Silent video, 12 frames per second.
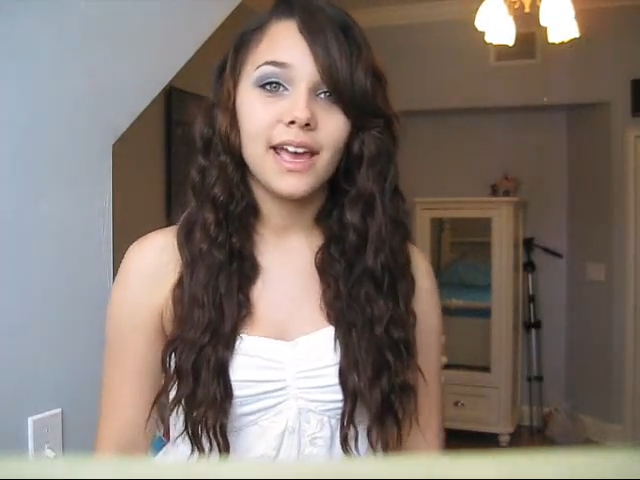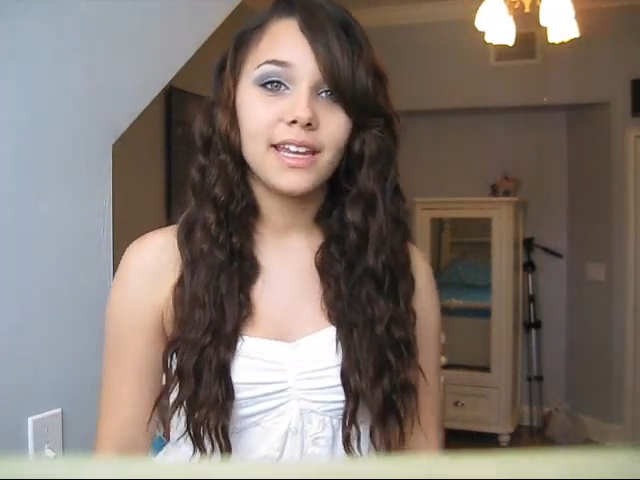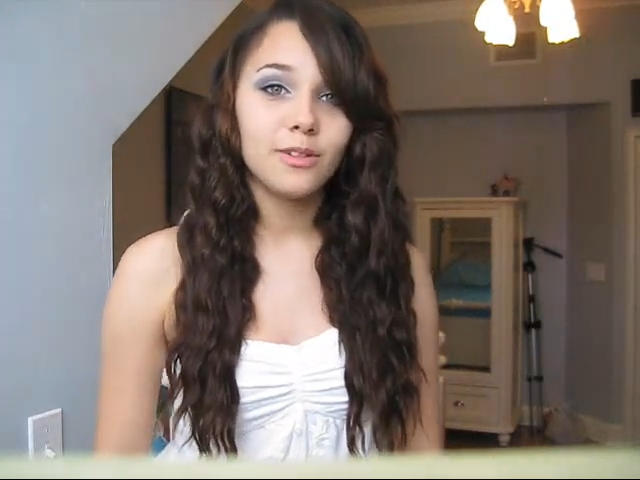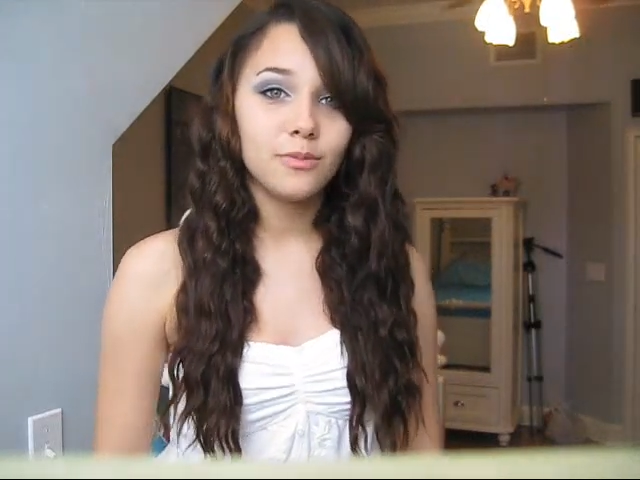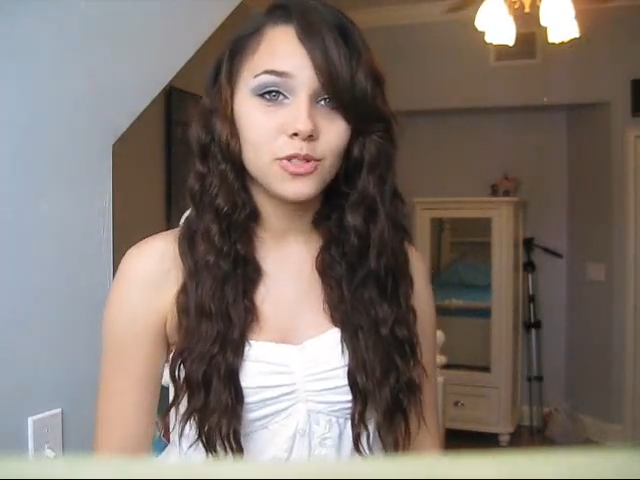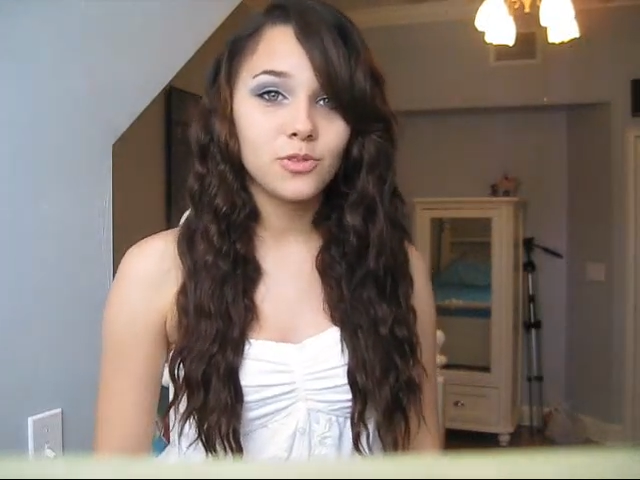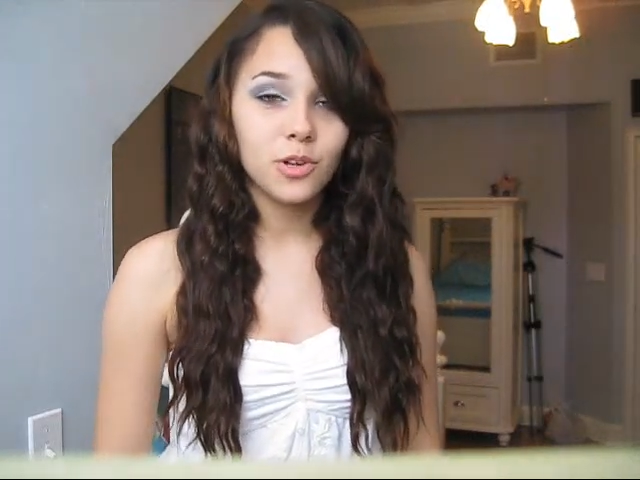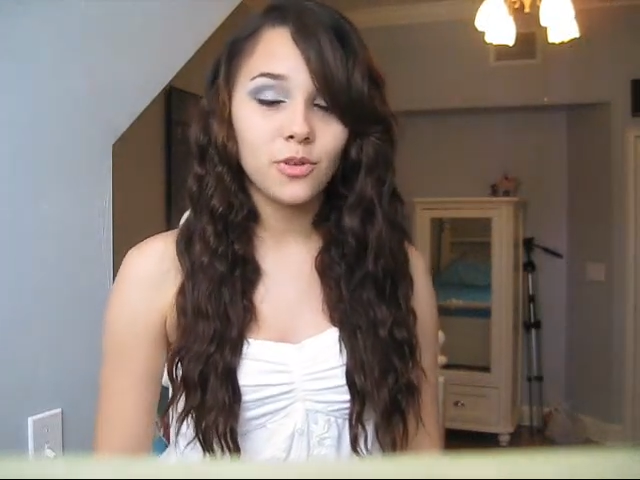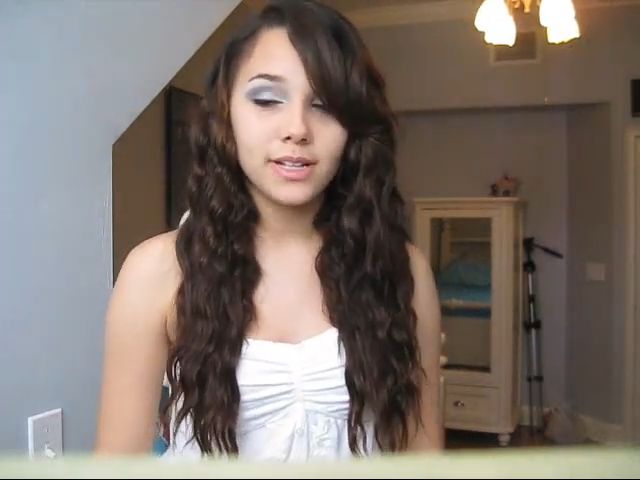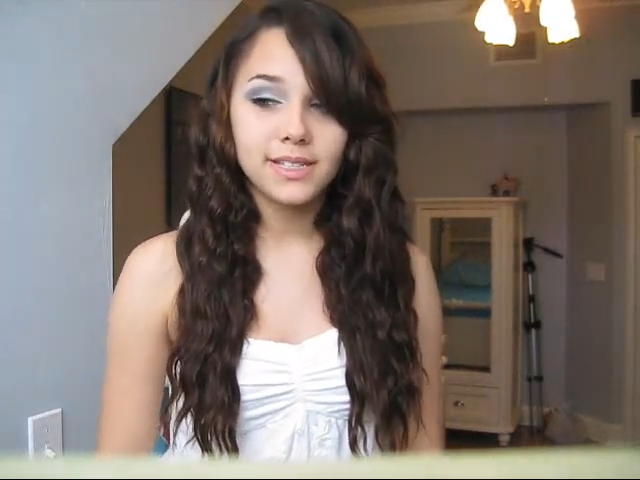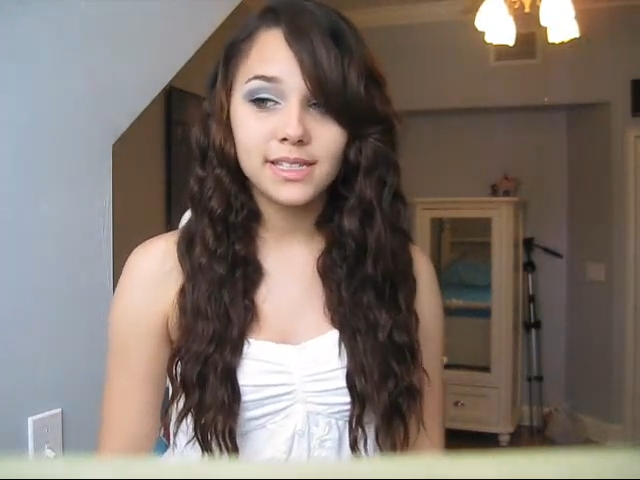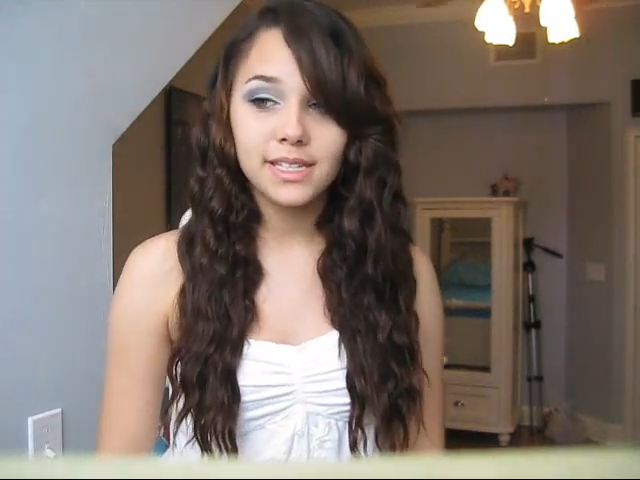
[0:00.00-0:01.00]
and it was
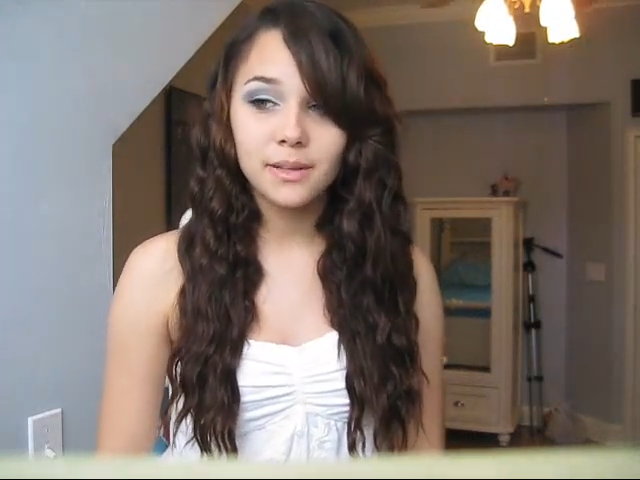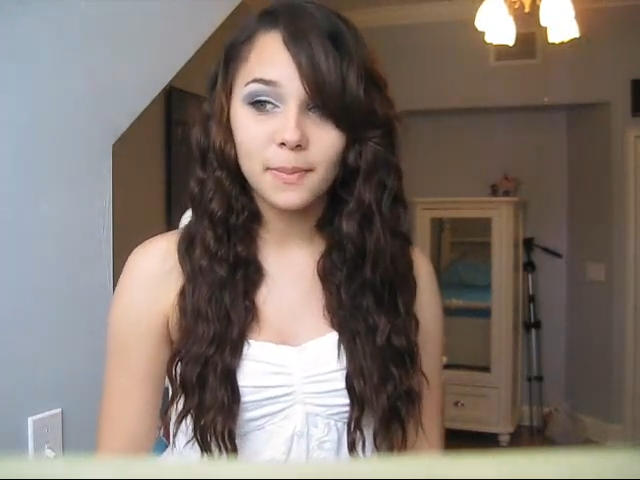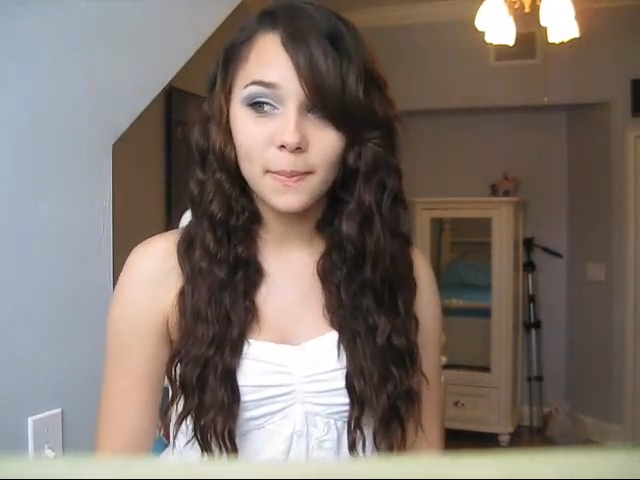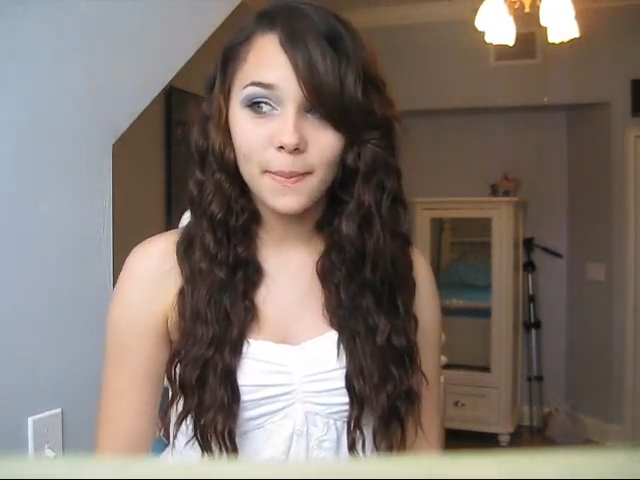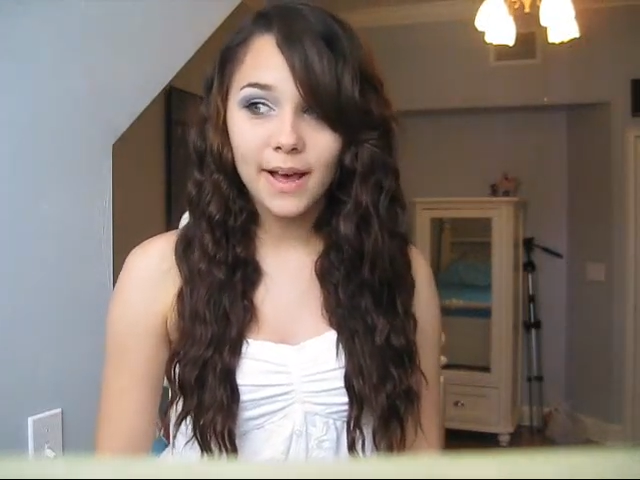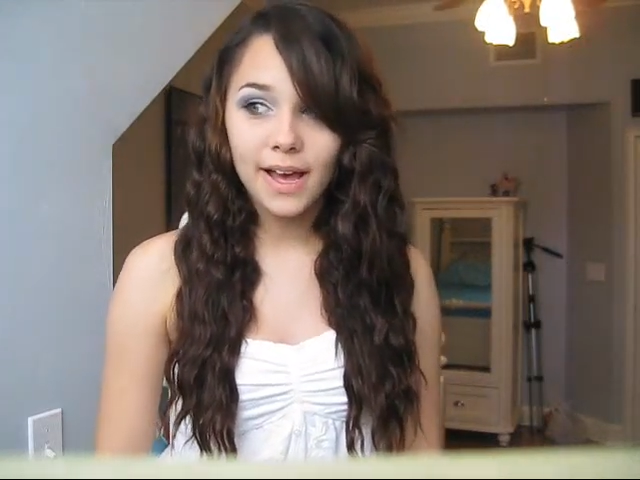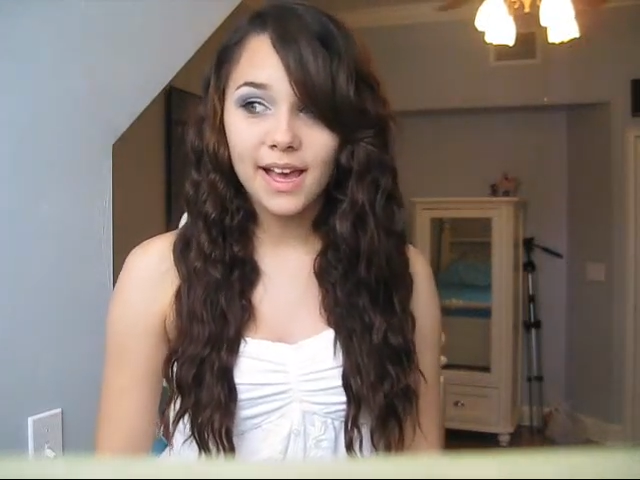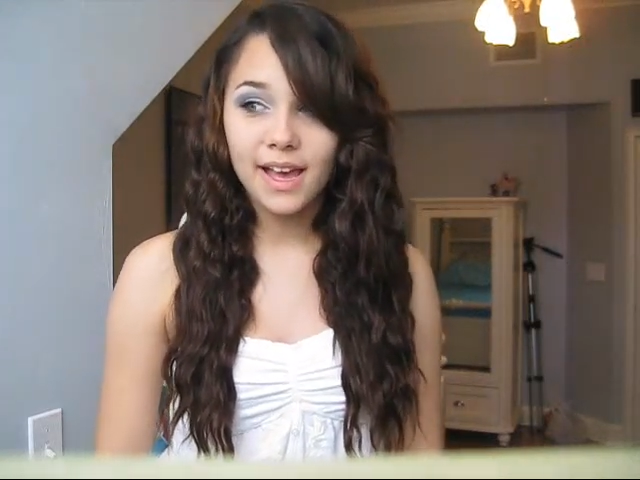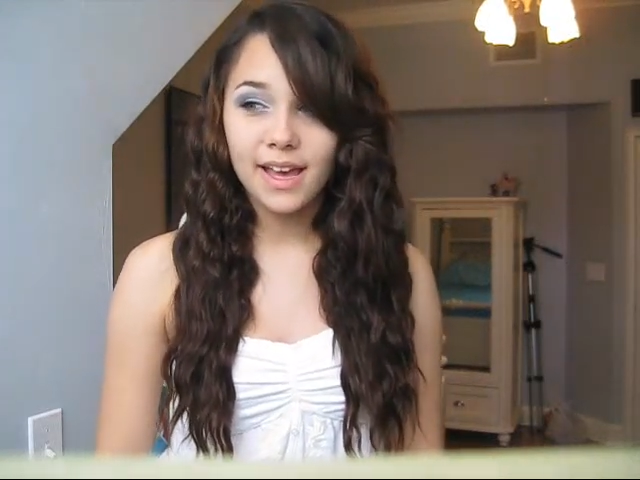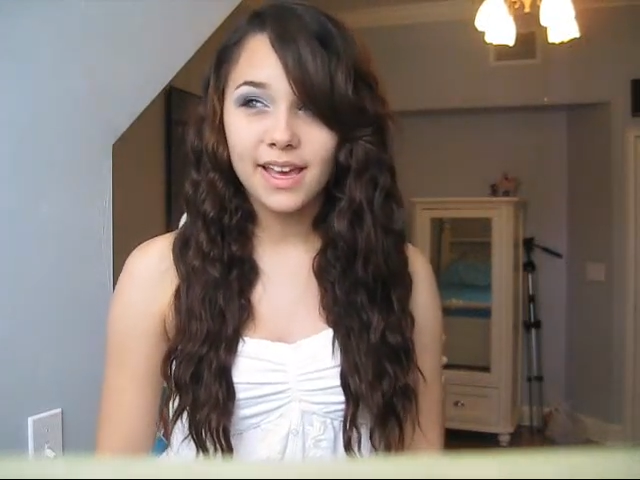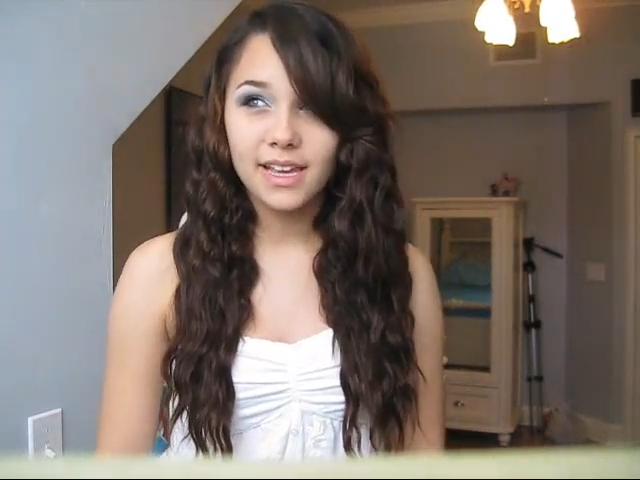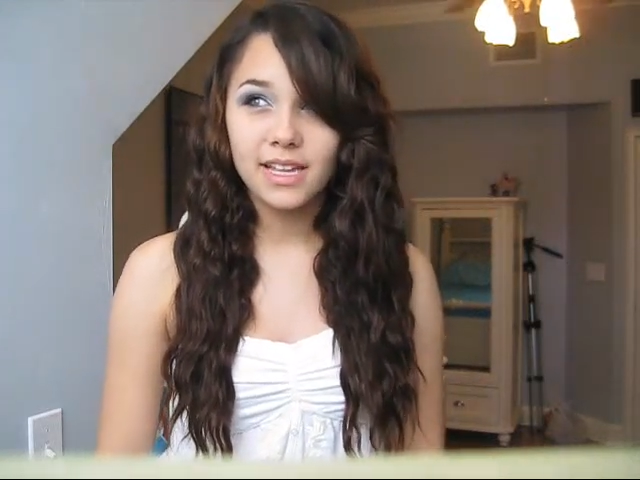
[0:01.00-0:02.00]
requested
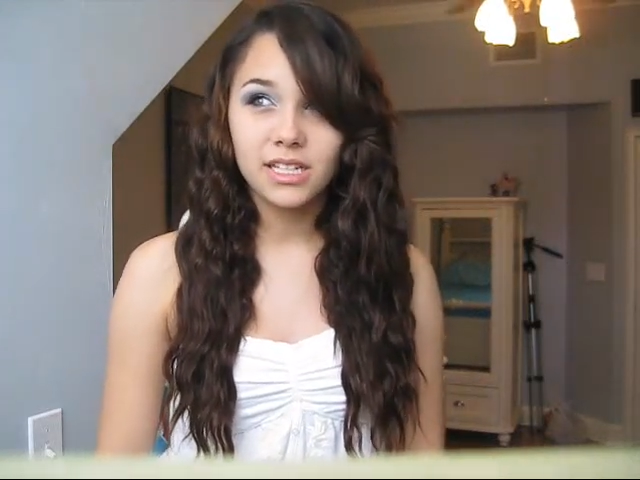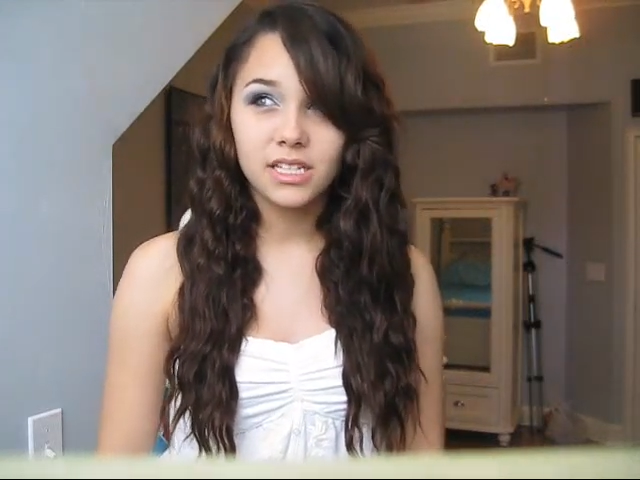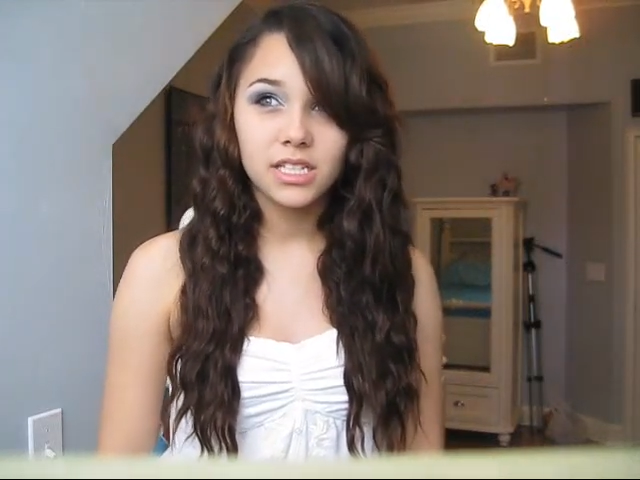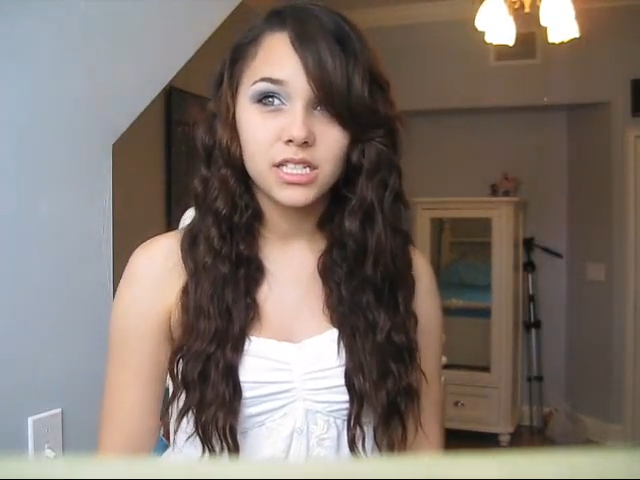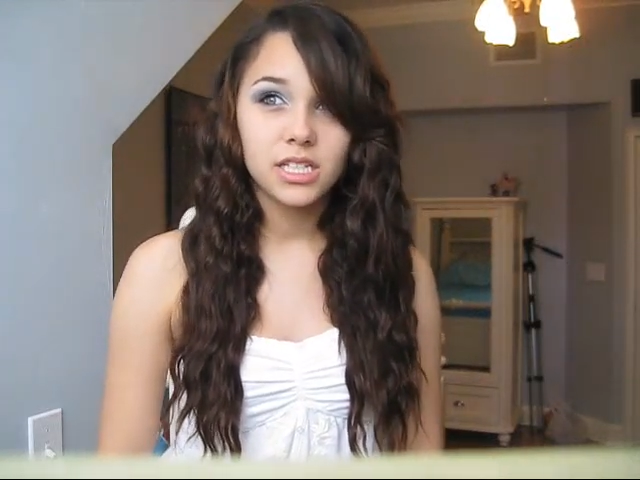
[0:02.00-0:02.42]
by